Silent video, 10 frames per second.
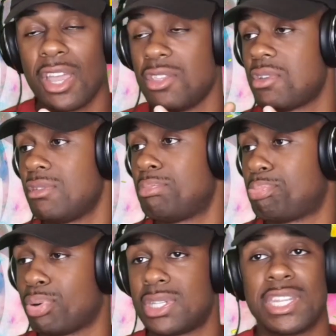You could
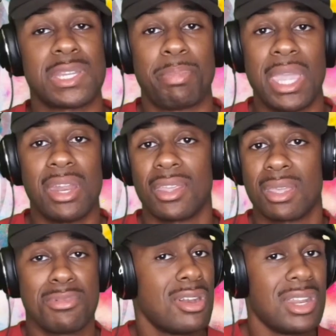participate in the
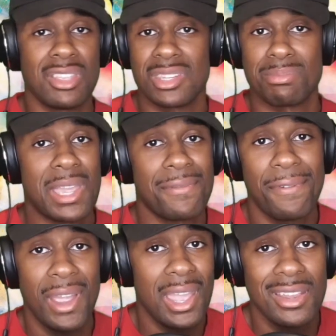community and just make
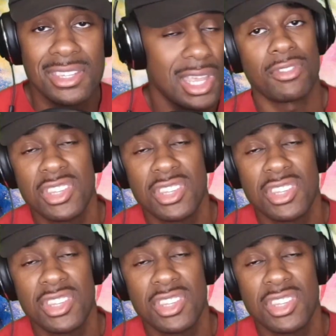friends.